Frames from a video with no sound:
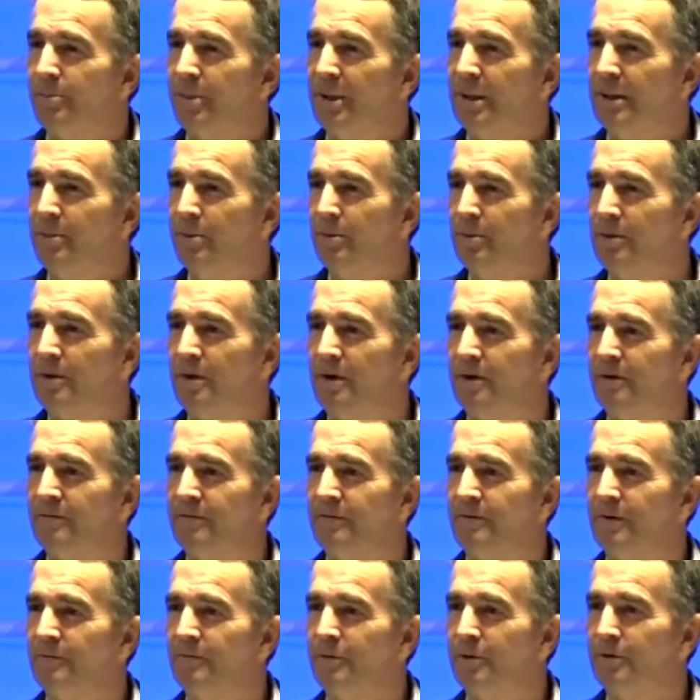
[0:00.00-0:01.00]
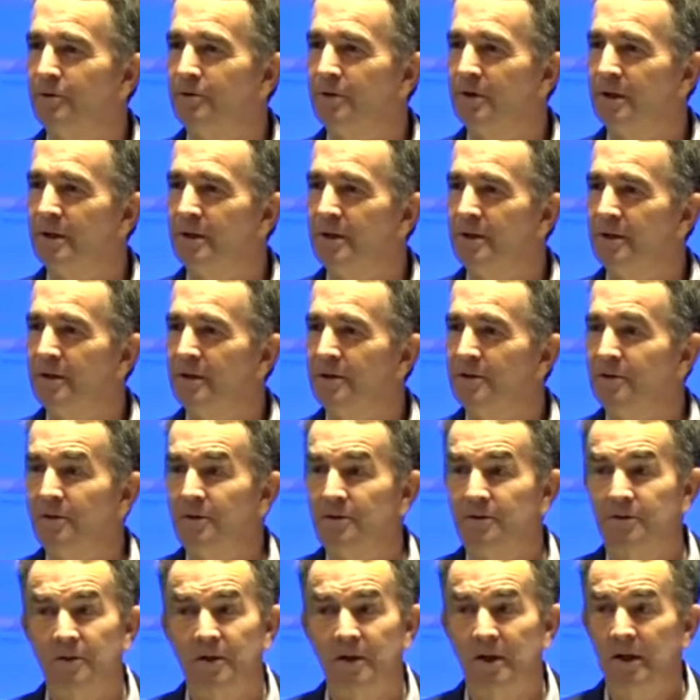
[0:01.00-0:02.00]
to the people of
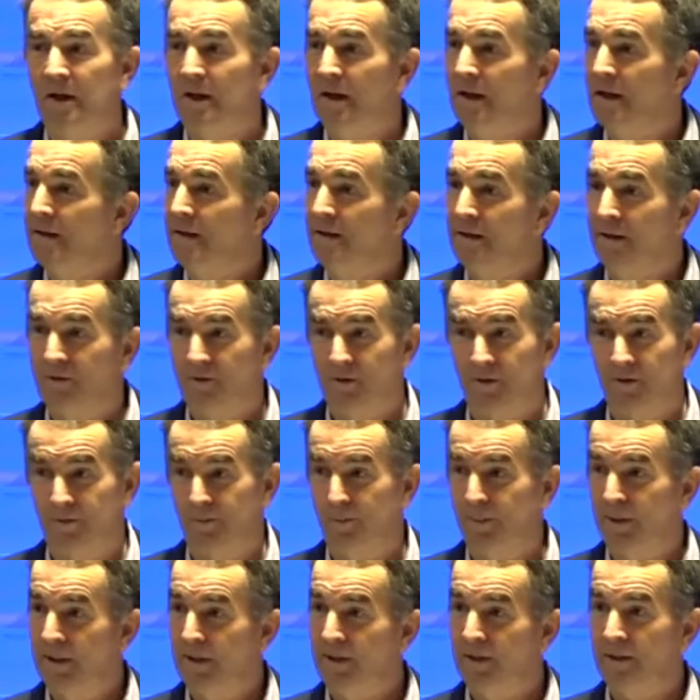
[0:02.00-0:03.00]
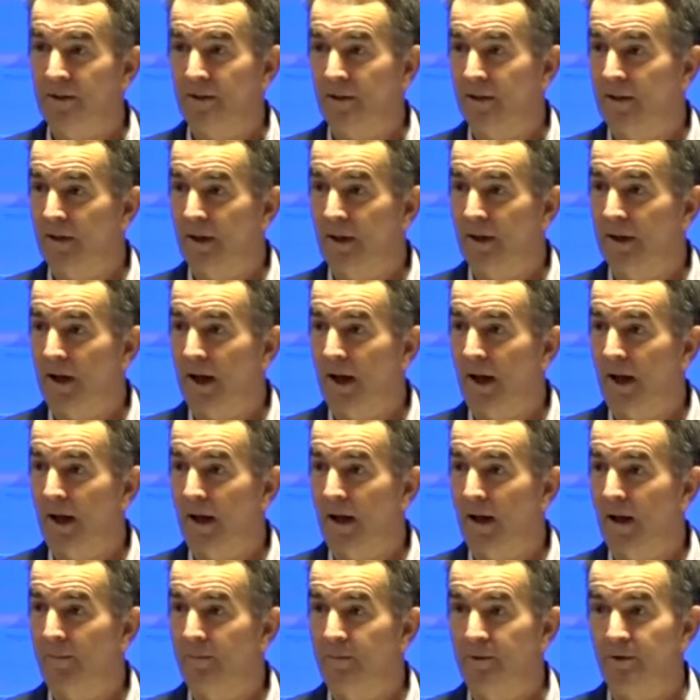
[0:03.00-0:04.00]
Virginia. This has been,
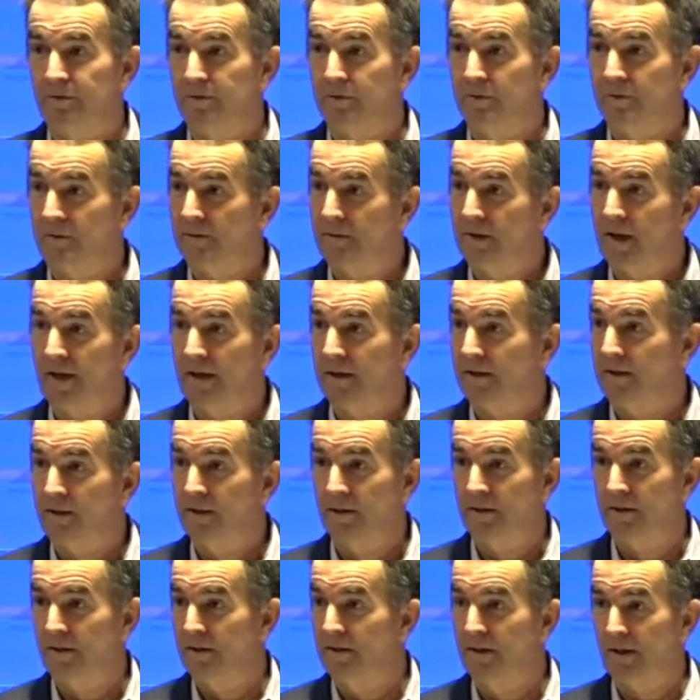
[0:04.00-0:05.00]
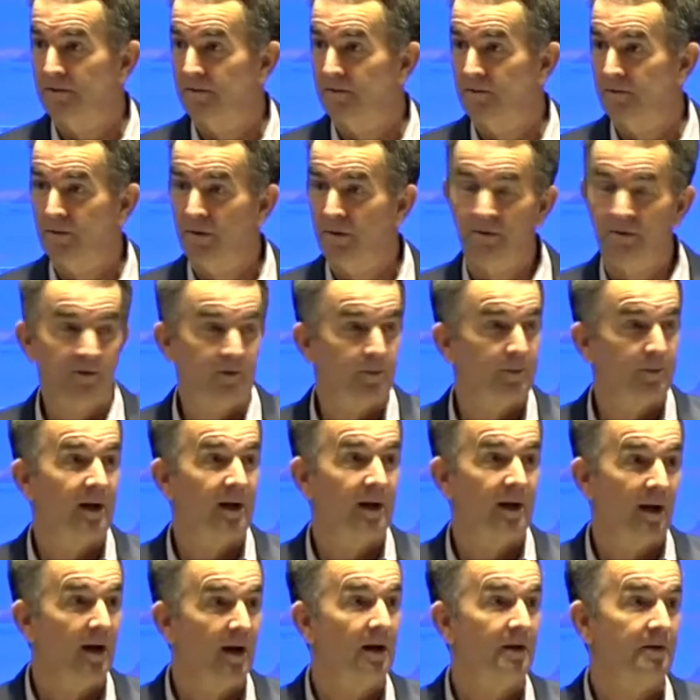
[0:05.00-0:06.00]
I'm just going to let you
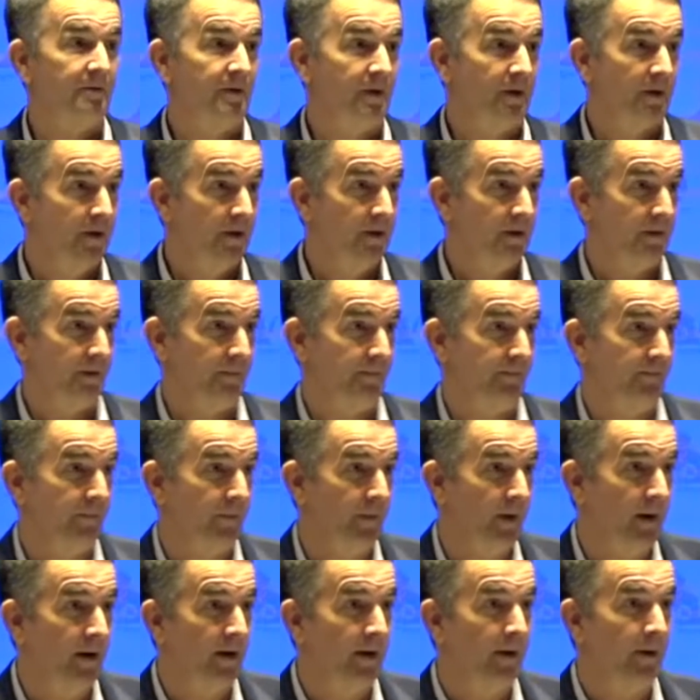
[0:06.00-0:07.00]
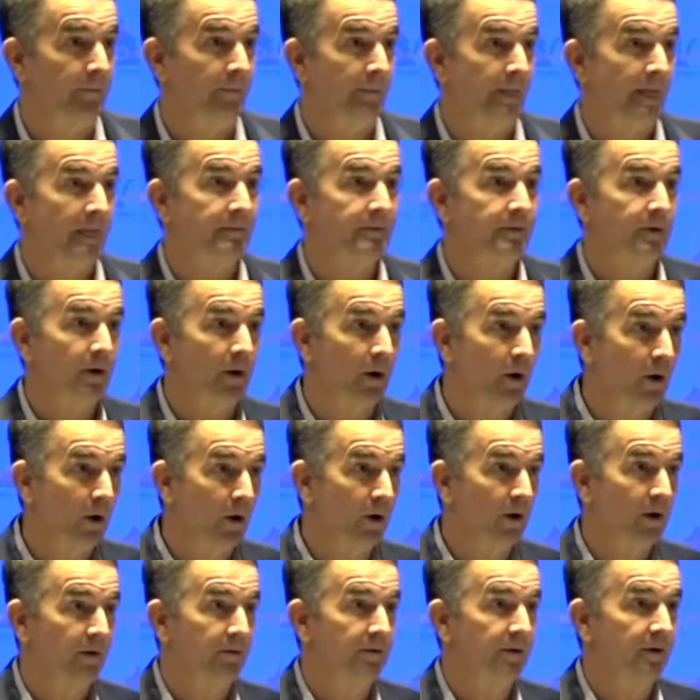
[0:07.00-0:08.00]
know, this has been a hell of a year
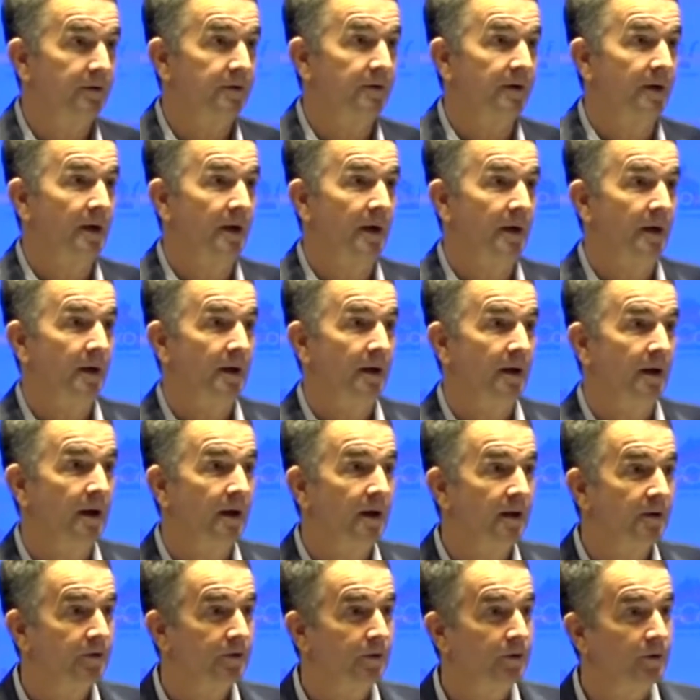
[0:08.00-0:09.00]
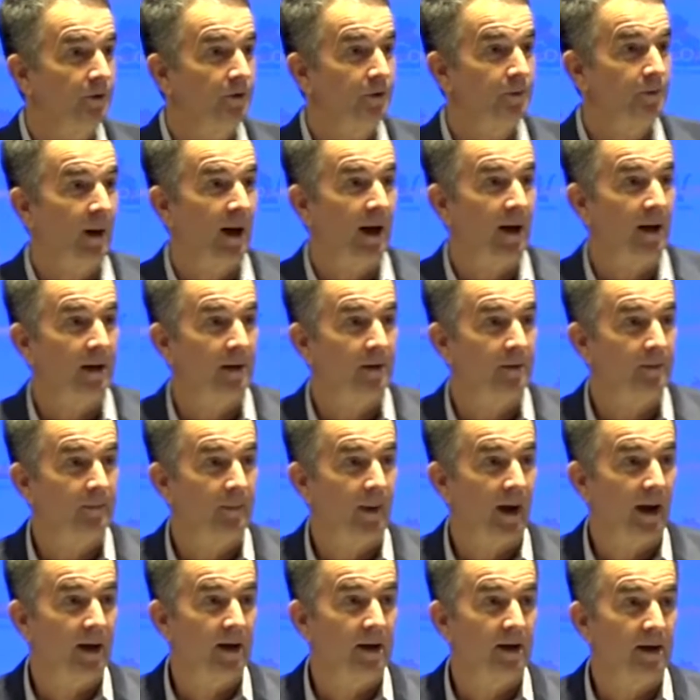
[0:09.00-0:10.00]
for all of us. And excuse
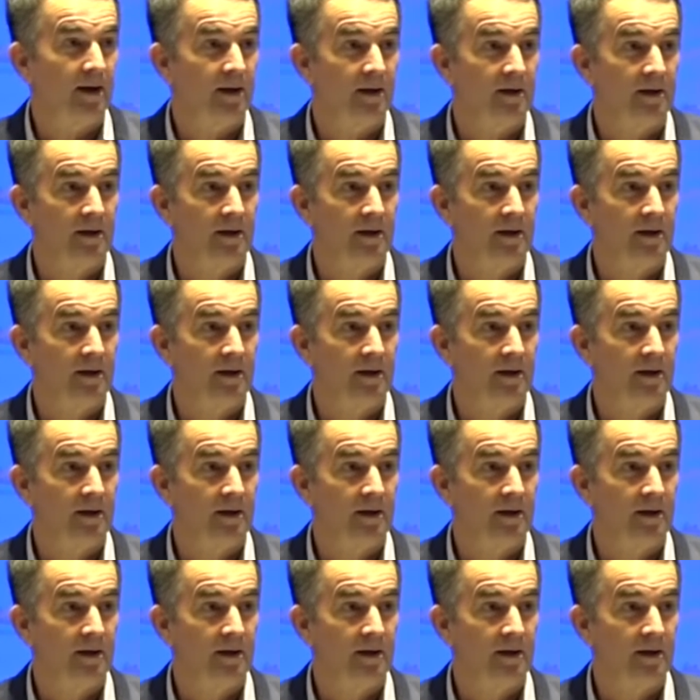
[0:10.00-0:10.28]
my